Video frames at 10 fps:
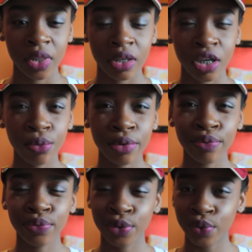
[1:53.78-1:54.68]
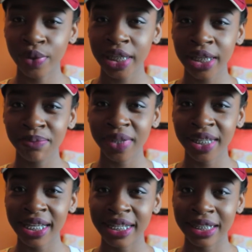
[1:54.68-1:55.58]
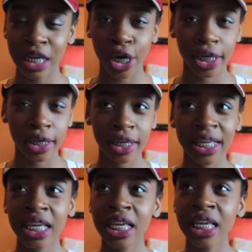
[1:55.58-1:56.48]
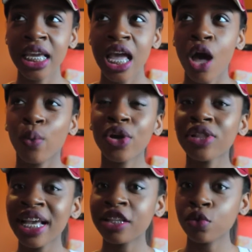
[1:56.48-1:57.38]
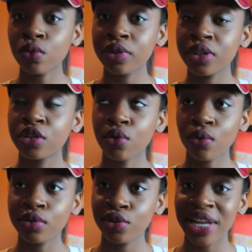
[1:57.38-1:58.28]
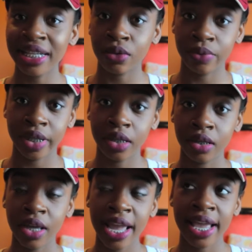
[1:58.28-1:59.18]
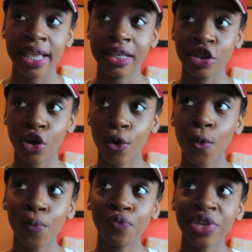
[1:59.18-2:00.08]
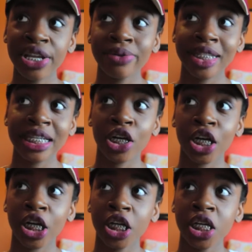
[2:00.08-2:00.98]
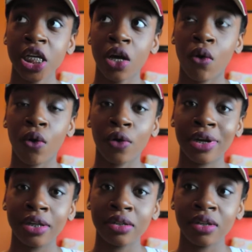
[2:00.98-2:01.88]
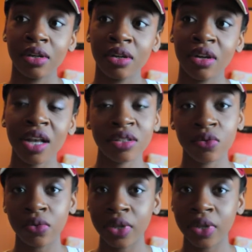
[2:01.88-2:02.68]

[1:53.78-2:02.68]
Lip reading: he would ruin it because we only had school 2 days a week, and so he would see her on not school